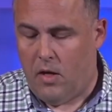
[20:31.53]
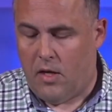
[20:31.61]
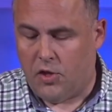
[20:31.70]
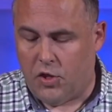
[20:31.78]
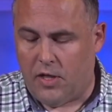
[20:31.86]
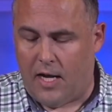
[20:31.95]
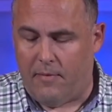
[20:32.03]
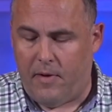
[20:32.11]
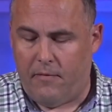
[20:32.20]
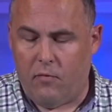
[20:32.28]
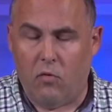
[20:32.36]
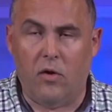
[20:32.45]
should not have been
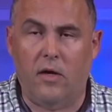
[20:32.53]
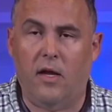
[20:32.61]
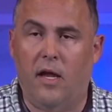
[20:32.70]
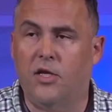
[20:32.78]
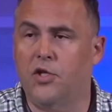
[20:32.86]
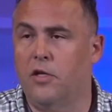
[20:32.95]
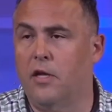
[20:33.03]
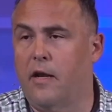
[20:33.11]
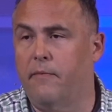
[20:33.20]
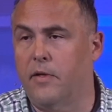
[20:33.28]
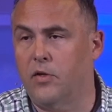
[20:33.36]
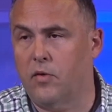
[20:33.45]
void, and should not have
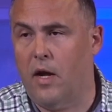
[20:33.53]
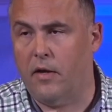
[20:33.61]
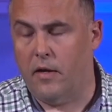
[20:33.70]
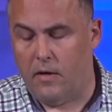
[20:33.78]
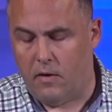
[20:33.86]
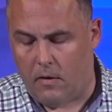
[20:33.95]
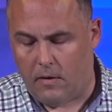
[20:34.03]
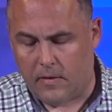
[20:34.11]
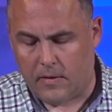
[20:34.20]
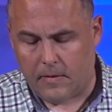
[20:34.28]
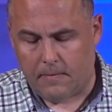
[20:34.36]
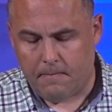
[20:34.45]
been shrouded in darkness.